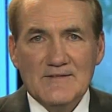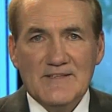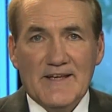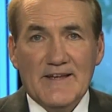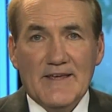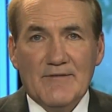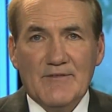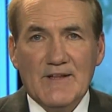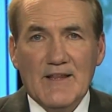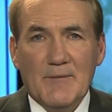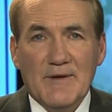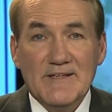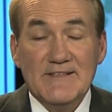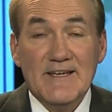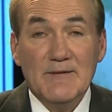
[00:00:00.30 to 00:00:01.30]
City of
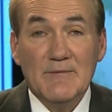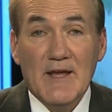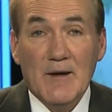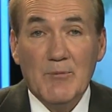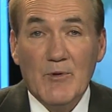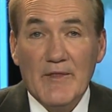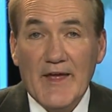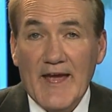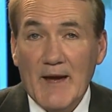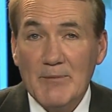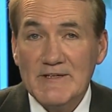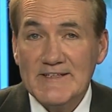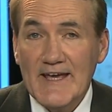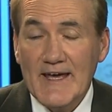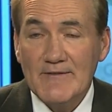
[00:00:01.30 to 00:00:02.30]
Columbia teamed up with
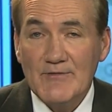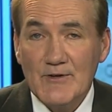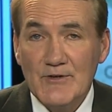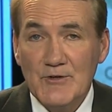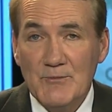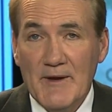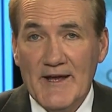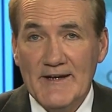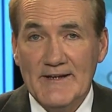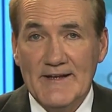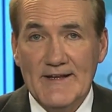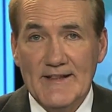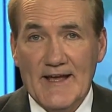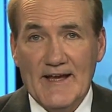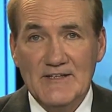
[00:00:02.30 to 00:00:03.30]
Habitat for
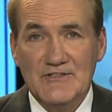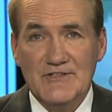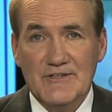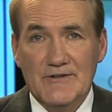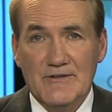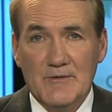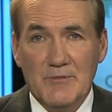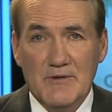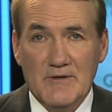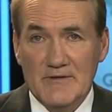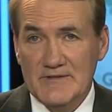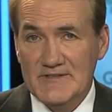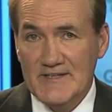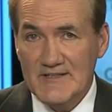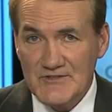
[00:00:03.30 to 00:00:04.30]
Humanity last year to build
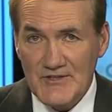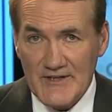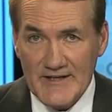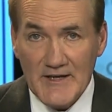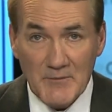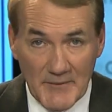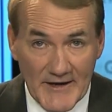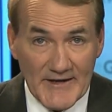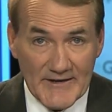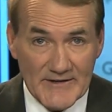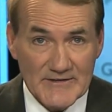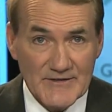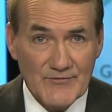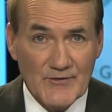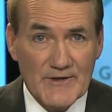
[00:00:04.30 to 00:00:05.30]
essentially a
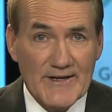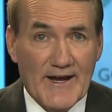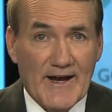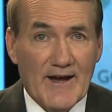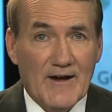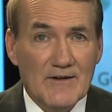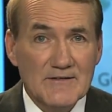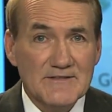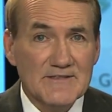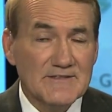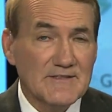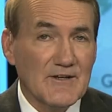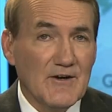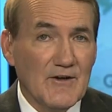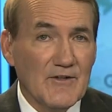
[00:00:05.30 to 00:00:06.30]
maintenance-free house. It's
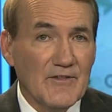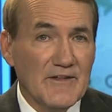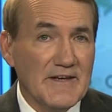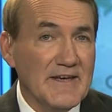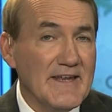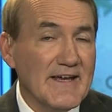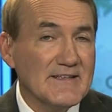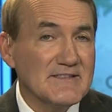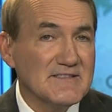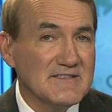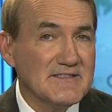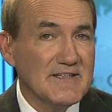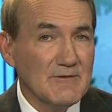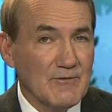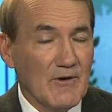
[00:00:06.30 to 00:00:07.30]
called the Net
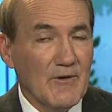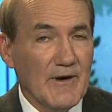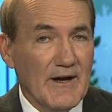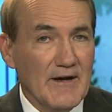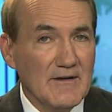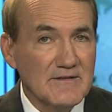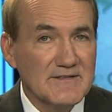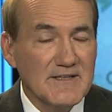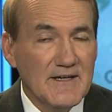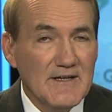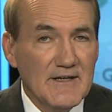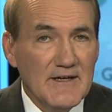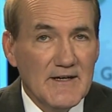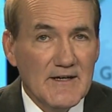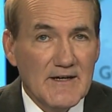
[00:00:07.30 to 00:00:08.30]
Zero House.
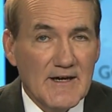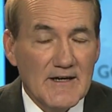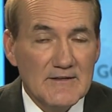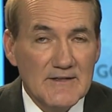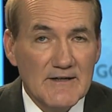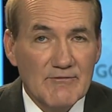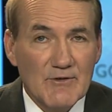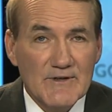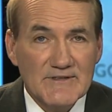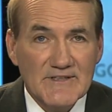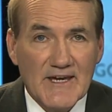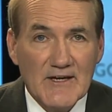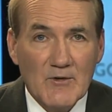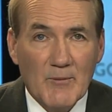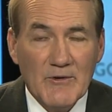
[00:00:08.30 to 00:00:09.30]
However, as
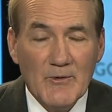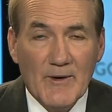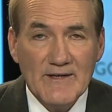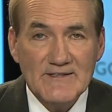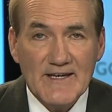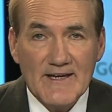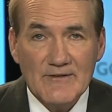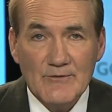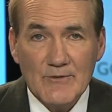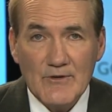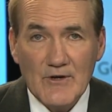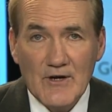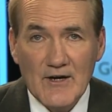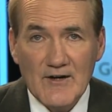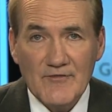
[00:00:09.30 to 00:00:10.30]
KOMU8's Andrew
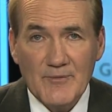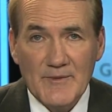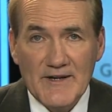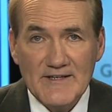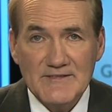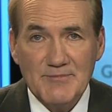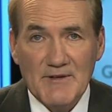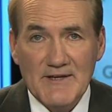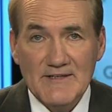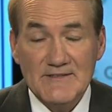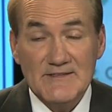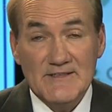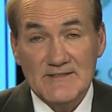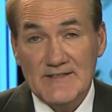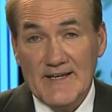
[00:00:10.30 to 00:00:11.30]
Kaufman explains
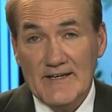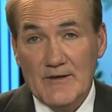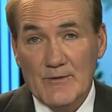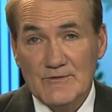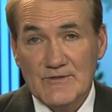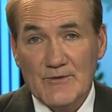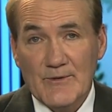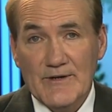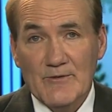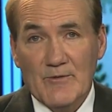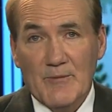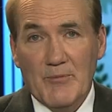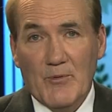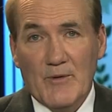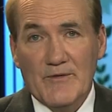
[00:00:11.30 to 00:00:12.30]
in this 8 Goes Green
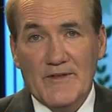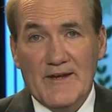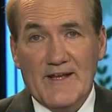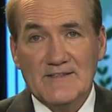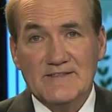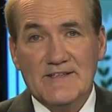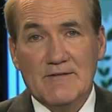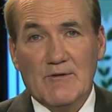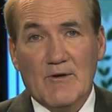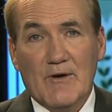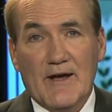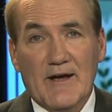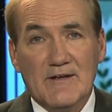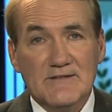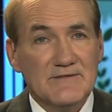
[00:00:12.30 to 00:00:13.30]
report, the Net Zero
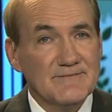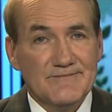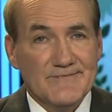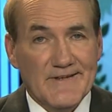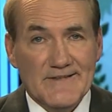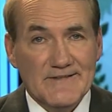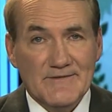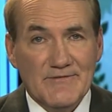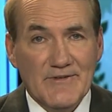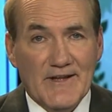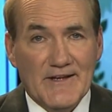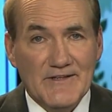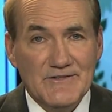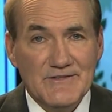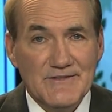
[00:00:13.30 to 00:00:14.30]
House isn't
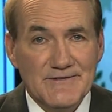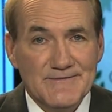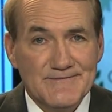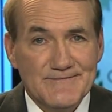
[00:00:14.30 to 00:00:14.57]
finished.